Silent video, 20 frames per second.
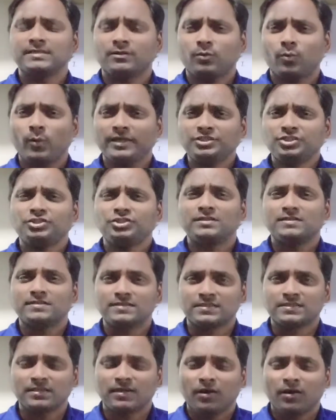
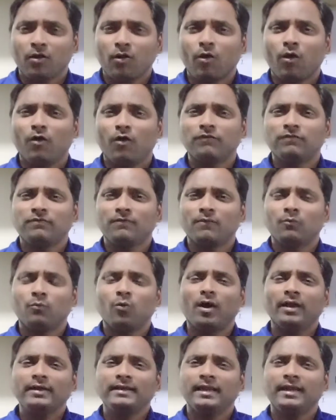questions of
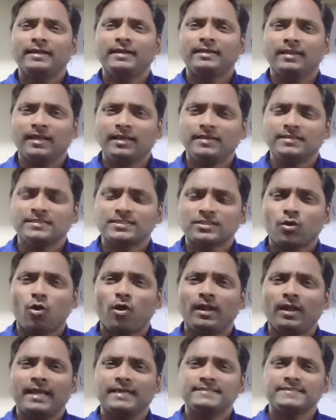what it is
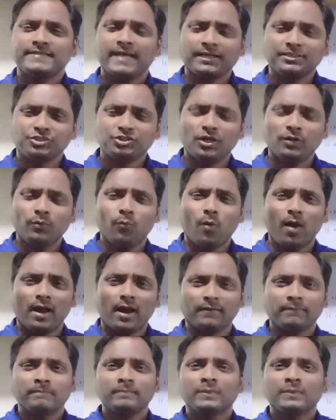called as section 1,